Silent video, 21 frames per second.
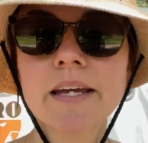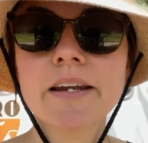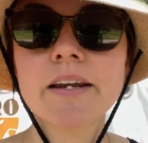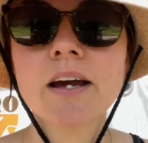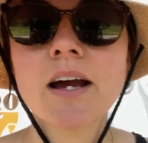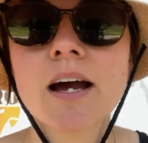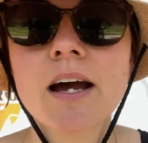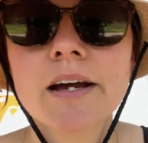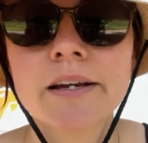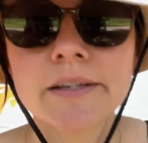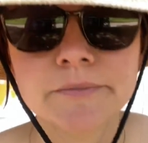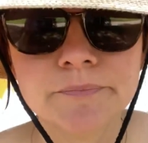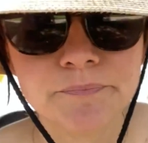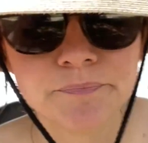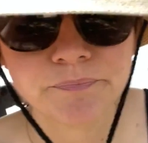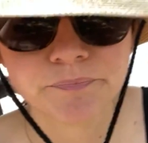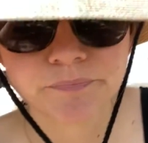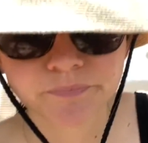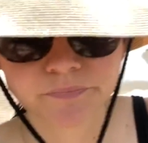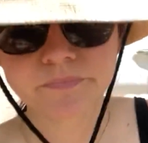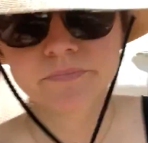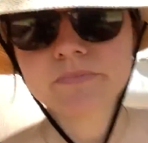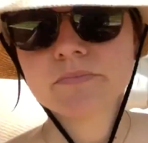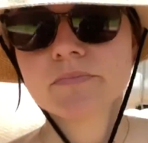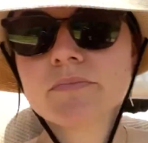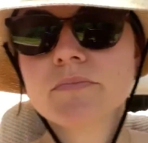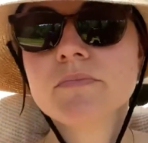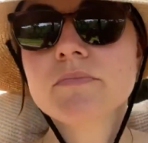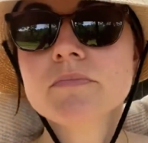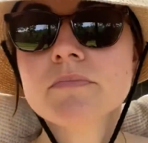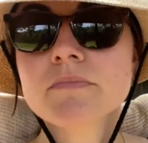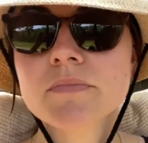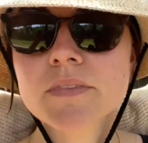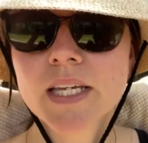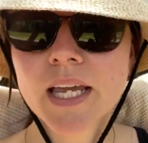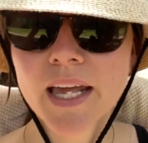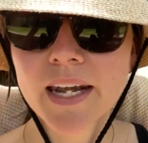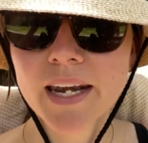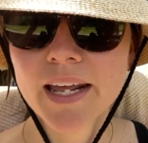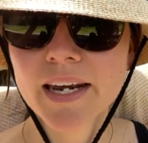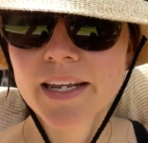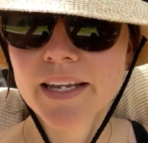and hot
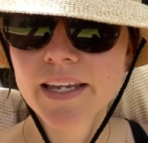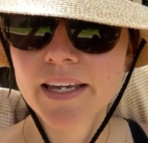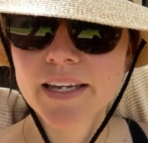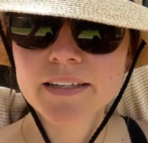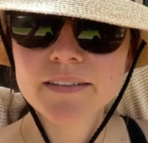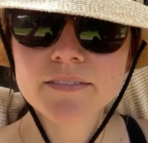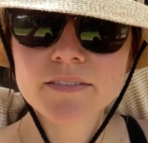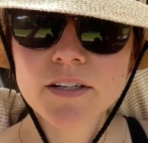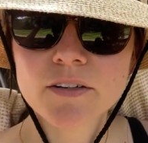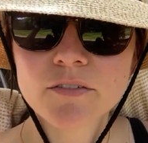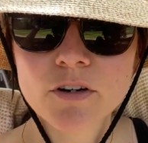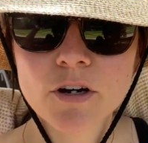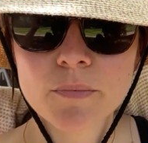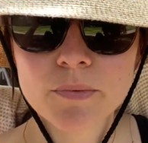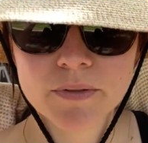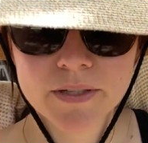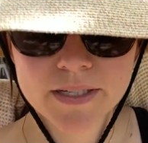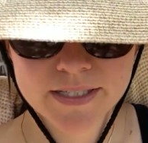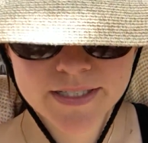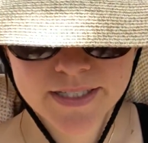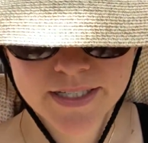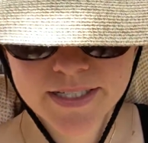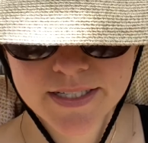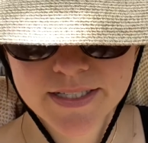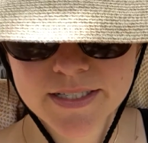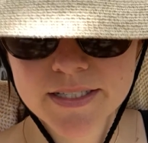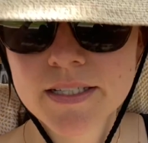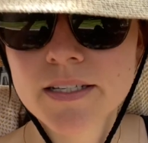Connecticut, of all places.